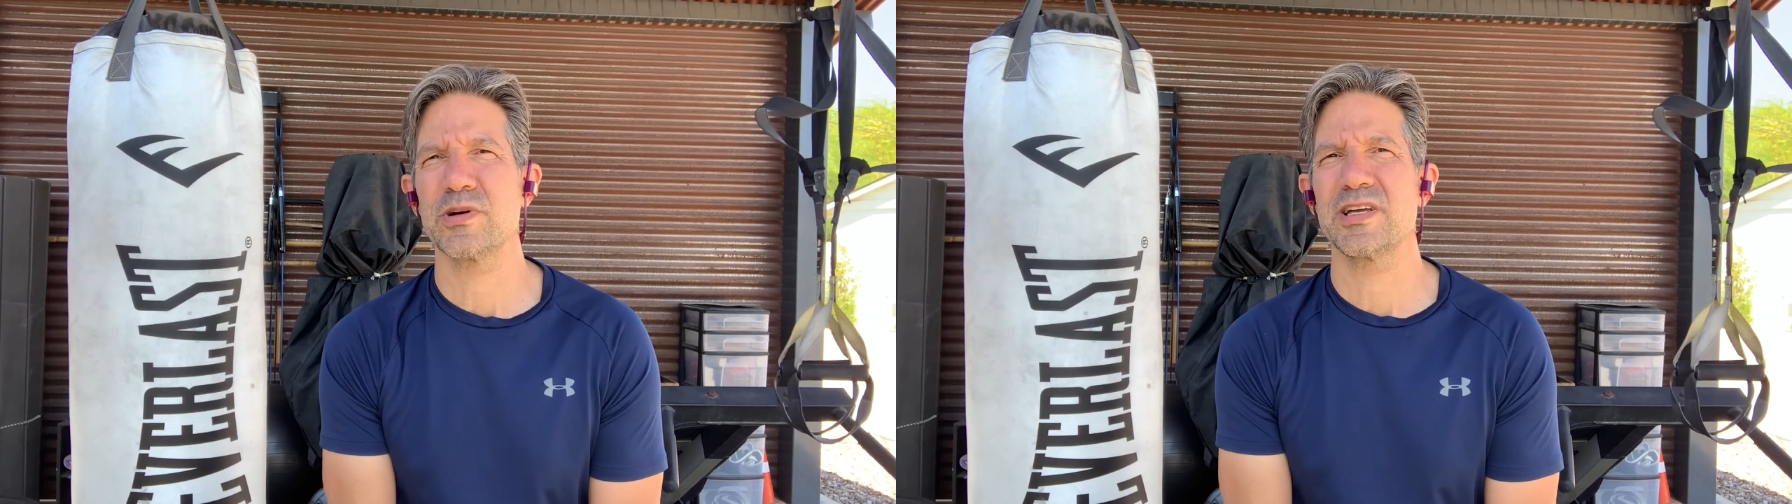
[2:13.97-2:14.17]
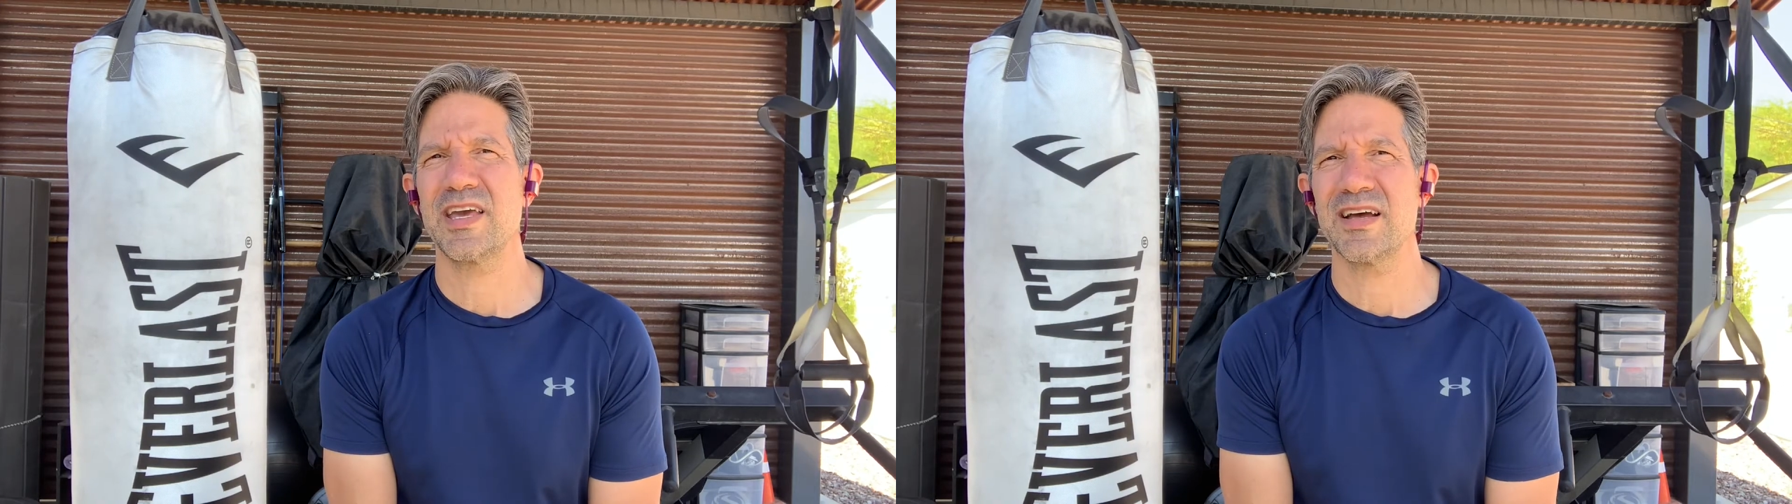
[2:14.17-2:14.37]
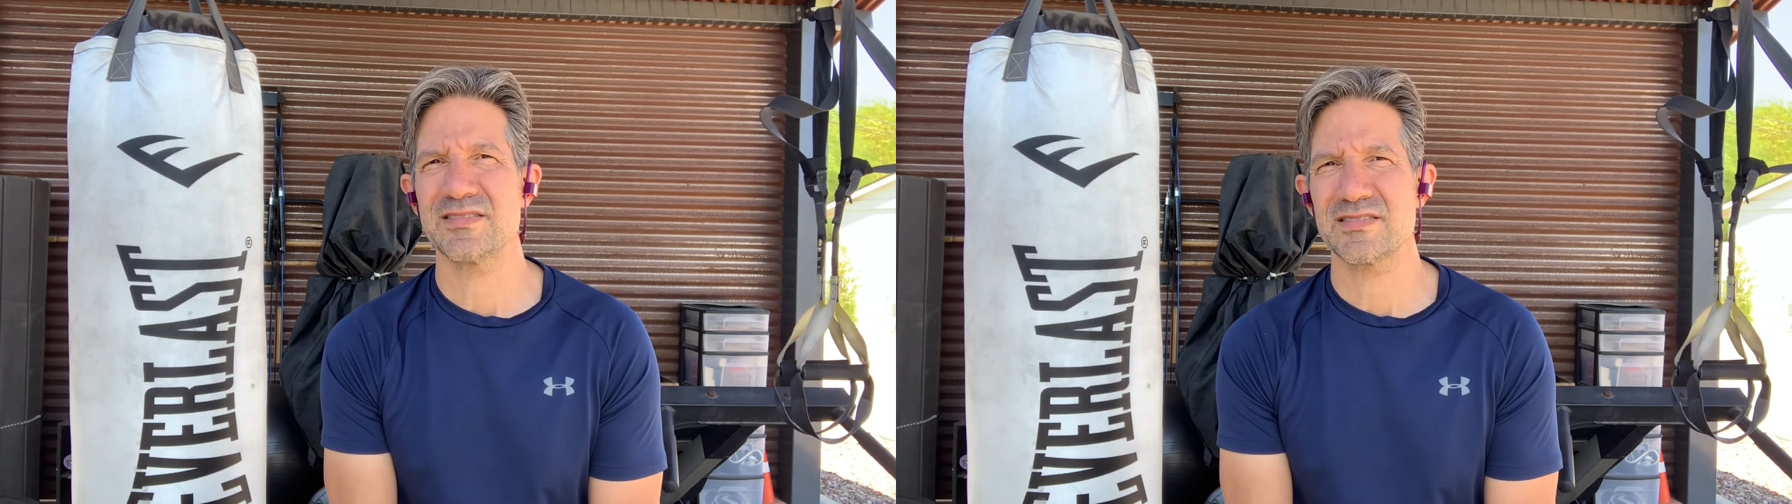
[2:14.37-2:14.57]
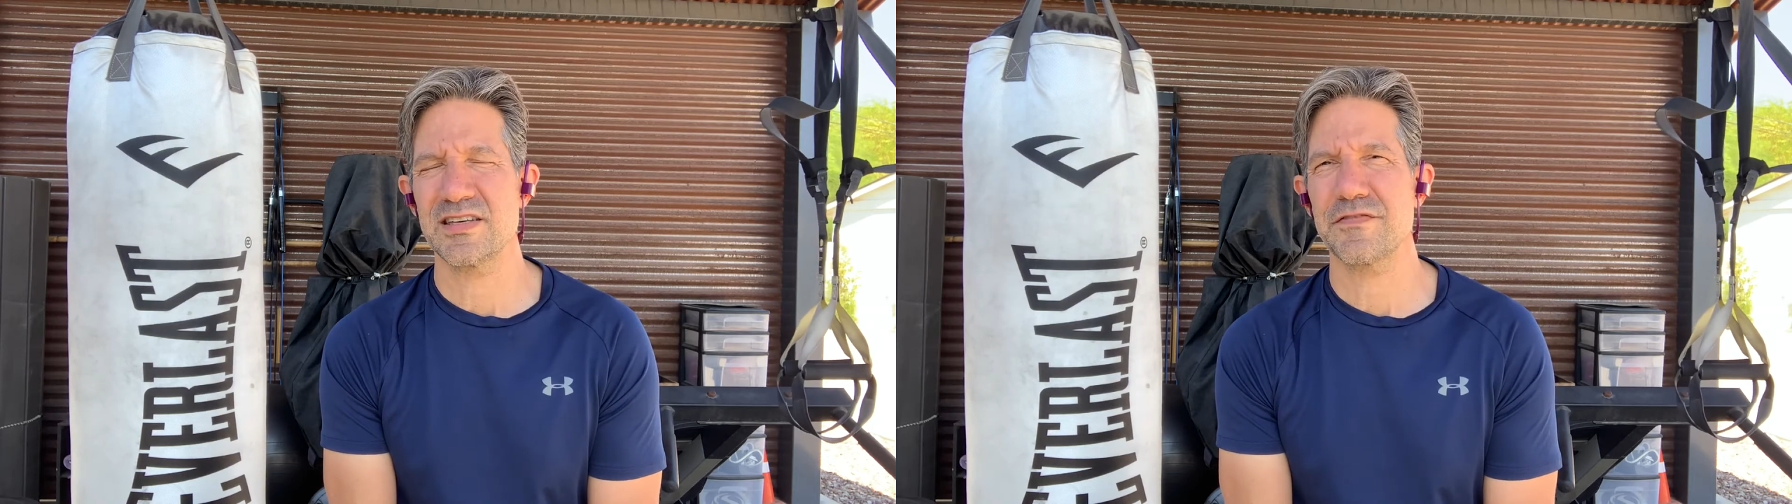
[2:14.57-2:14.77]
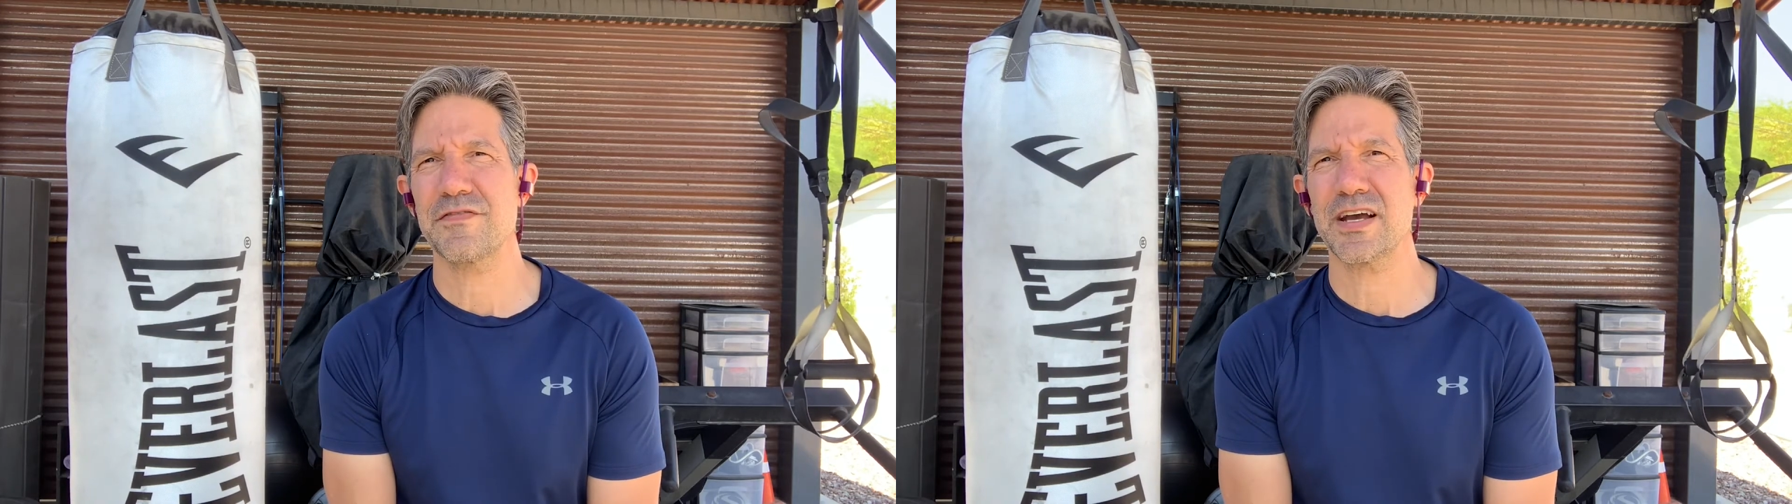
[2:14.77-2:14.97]
against the
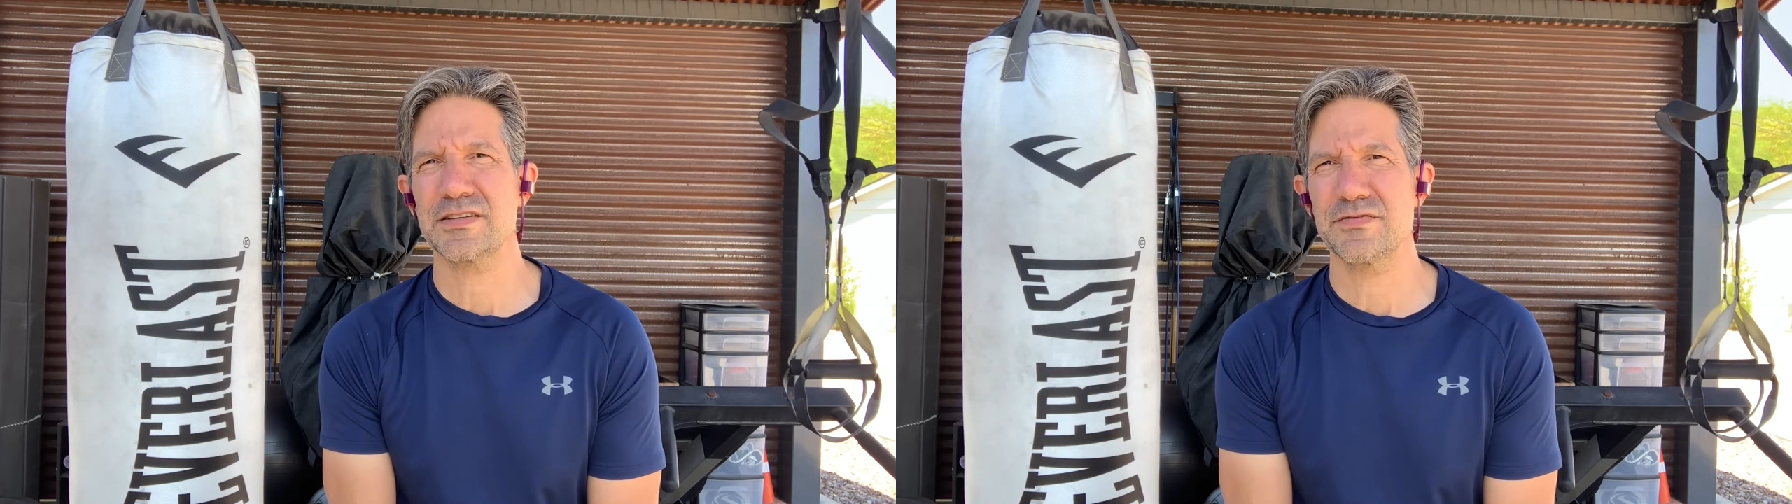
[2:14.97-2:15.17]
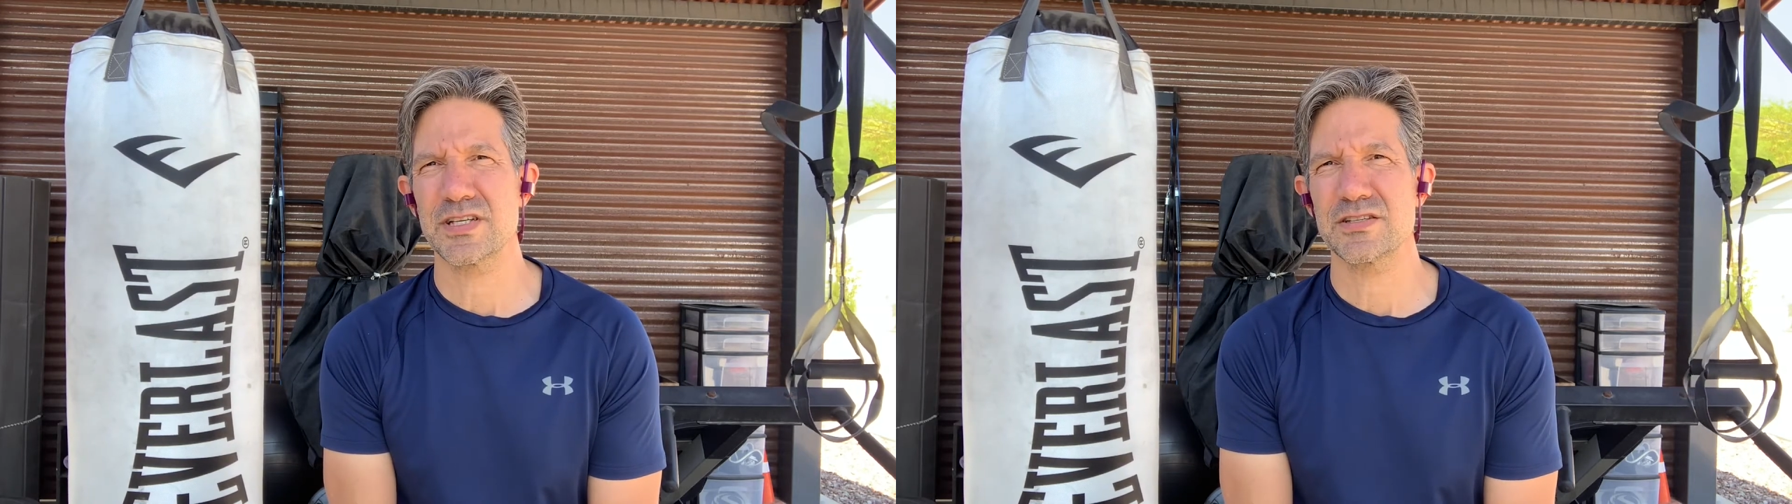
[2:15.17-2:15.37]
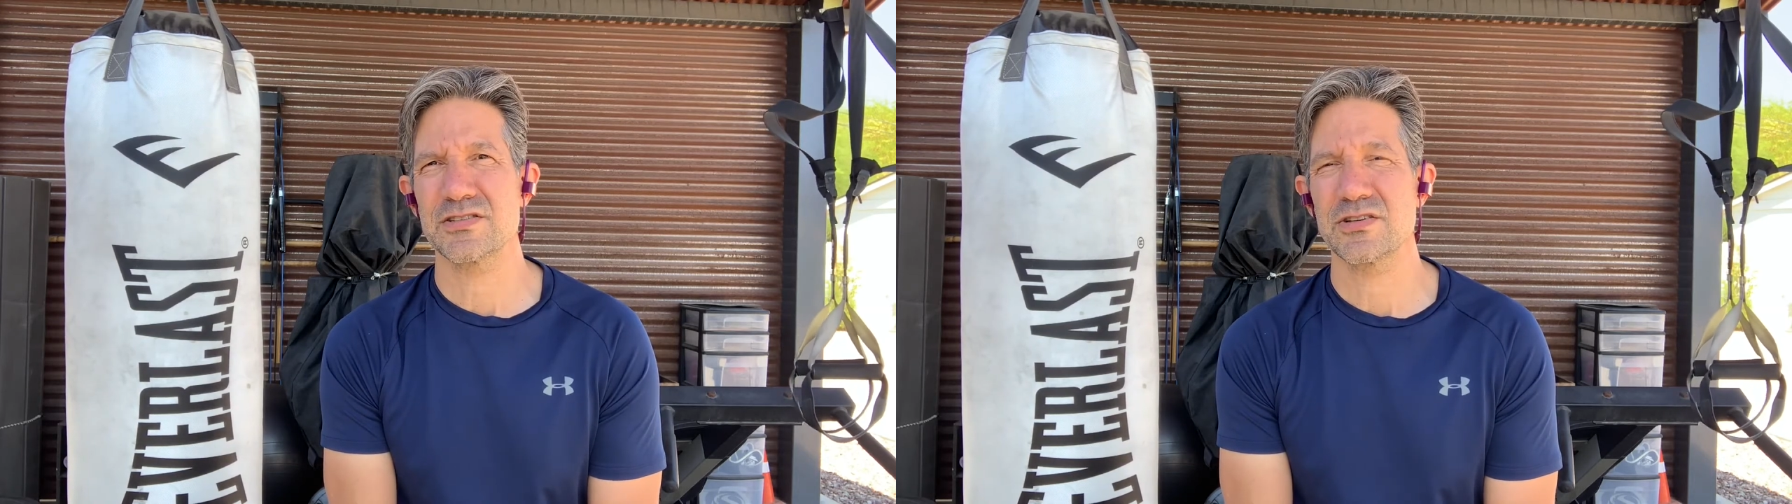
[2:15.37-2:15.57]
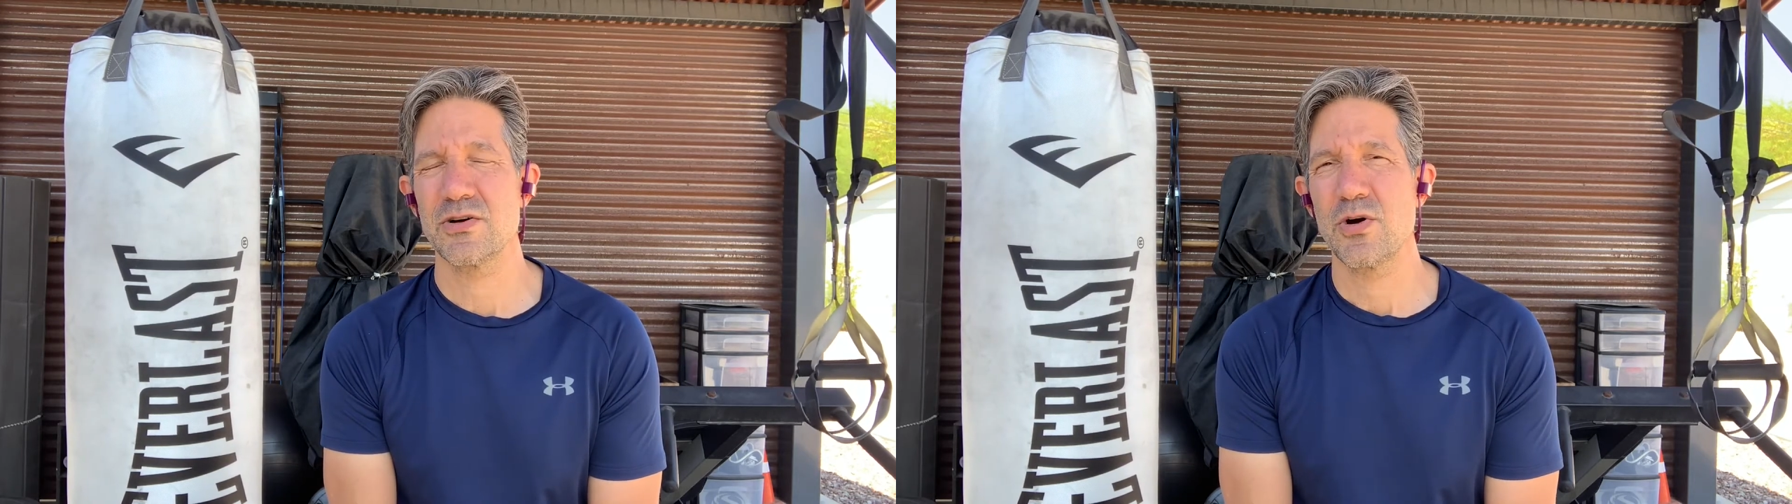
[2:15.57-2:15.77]
effectiveness